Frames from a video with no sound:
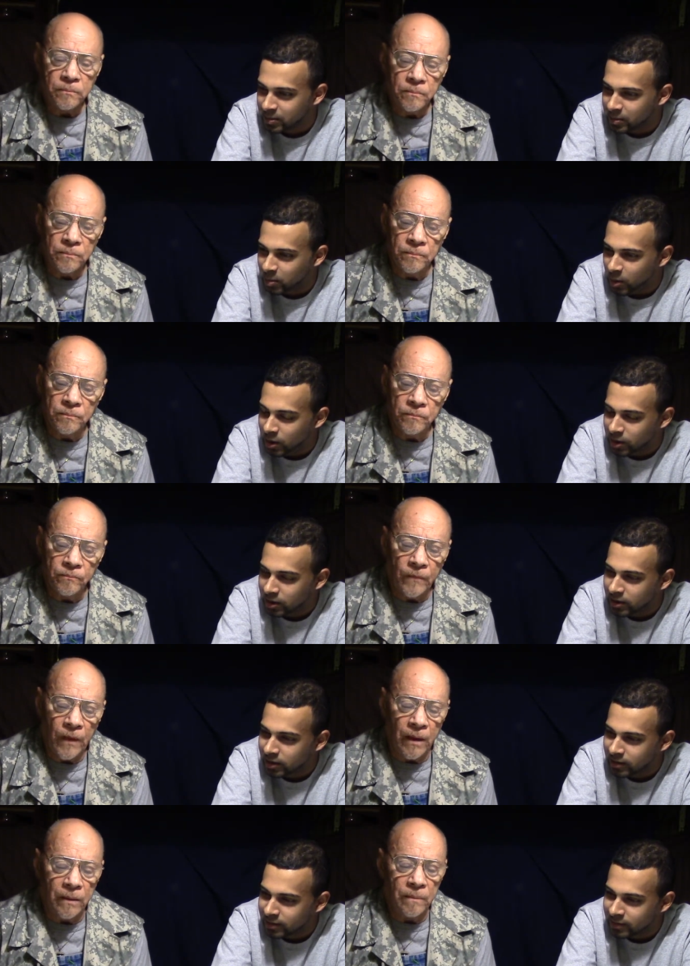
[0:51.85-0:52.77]
Speaker 1: But
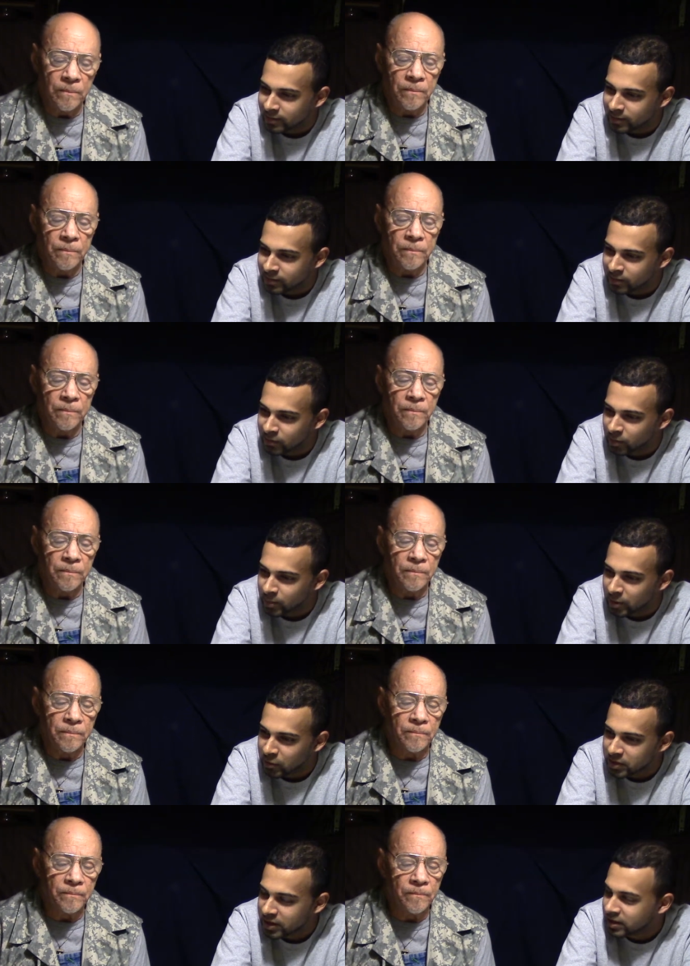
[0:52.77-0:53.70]
uh, from
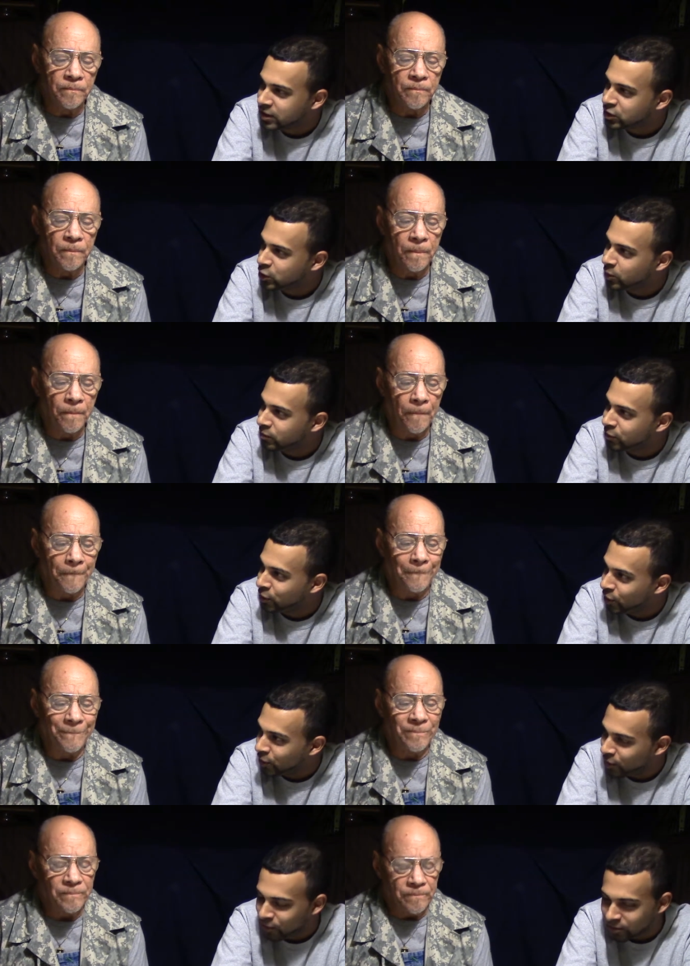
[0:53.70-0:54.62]
everything that you have
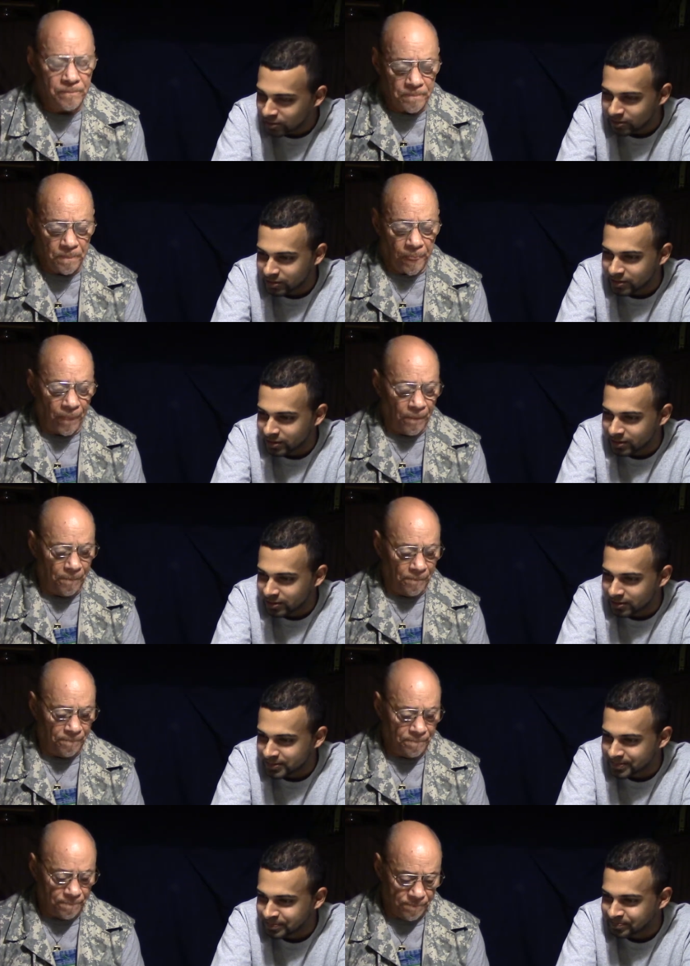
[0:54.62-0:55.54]
learned,
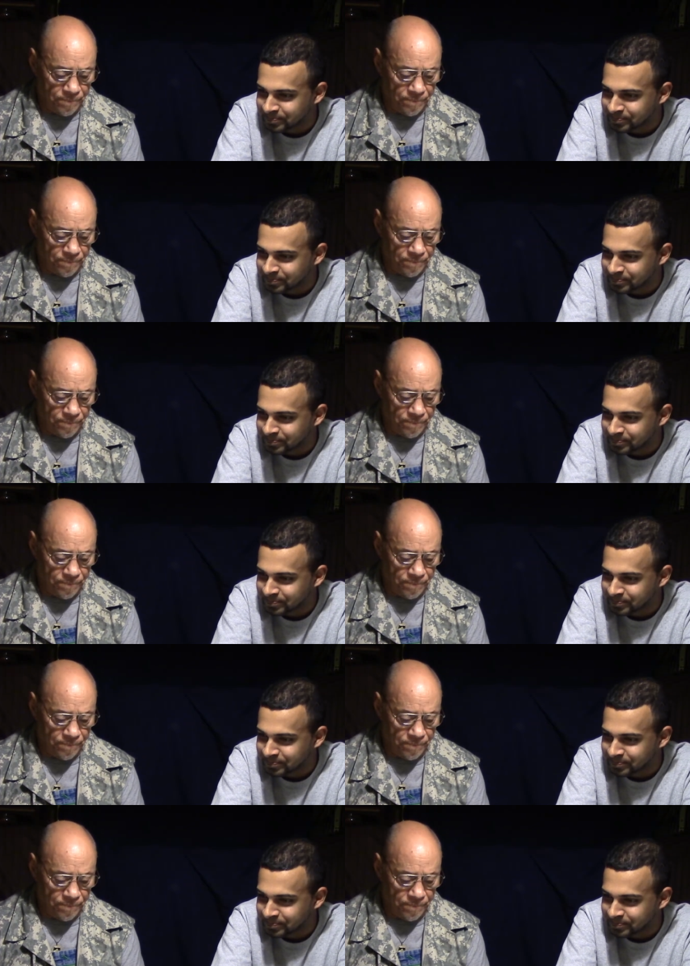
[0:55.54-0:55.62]
um,